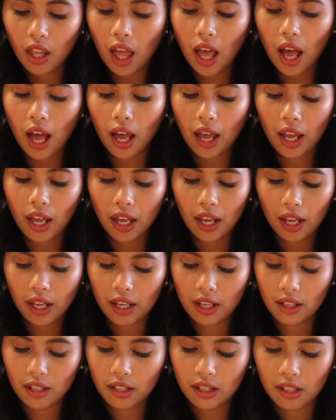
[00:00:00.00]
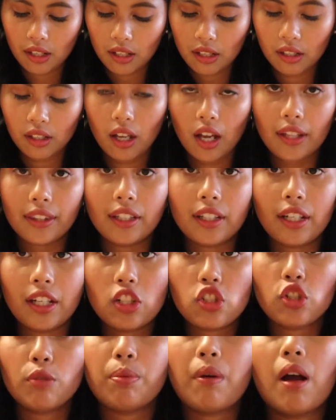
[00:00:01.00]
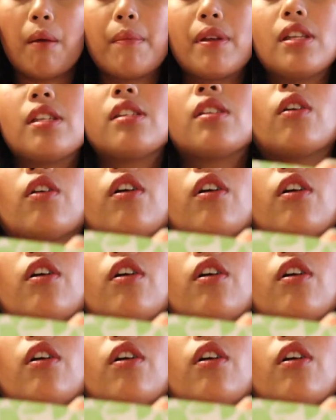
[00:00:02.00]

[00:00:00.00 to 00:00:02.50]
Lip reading: I got the Nature Promise